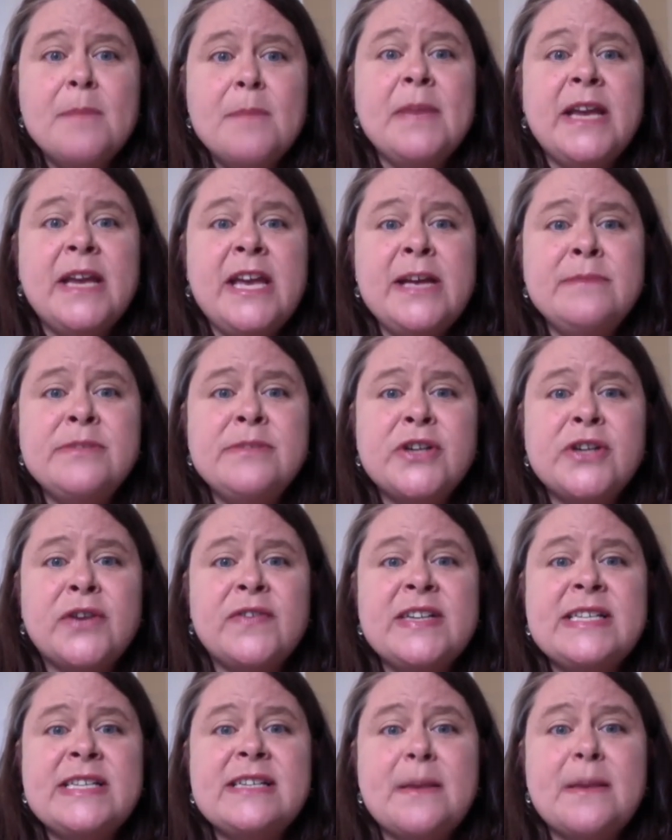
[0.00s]
McKim's
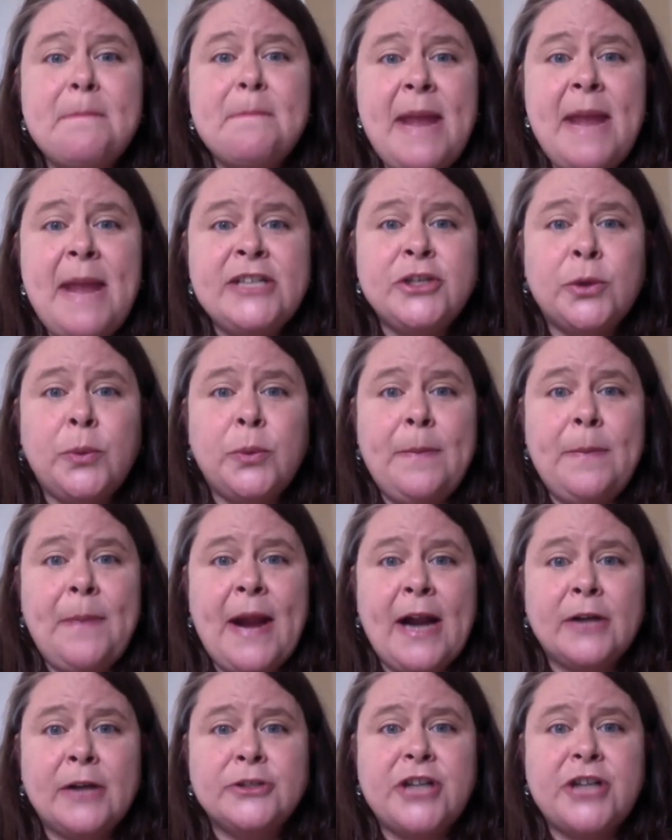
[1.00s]
Service is a major
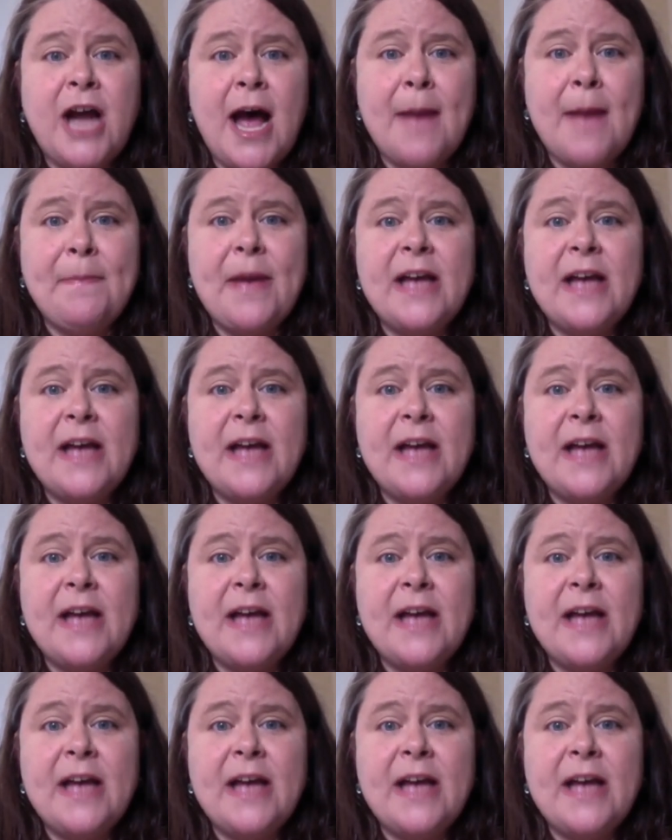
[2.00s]
repair shop